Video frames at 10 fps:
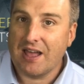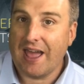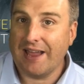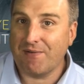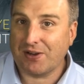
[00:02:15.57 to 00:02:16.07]

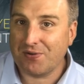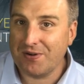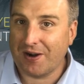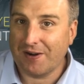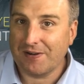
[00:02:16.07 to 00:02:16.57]
Hey
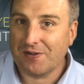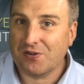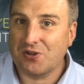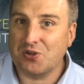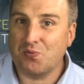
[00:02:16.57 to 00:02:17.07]
recruiter,
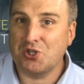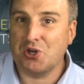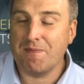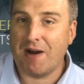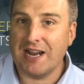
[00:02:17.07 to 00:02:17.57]
would
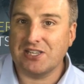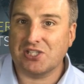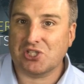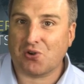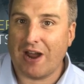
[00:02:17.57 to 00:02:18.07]
you mind
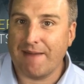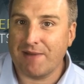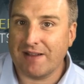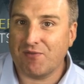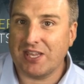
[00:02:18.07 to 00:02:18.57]

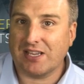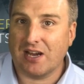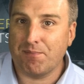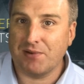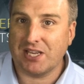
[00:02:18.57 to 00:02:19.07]
describing the
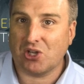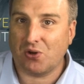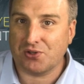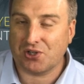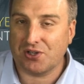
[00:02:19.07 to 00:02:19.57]
company
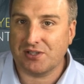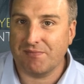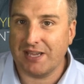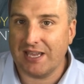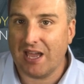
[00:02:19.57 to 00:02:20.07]
culture to
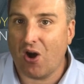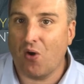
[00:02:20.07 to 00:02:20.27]
me?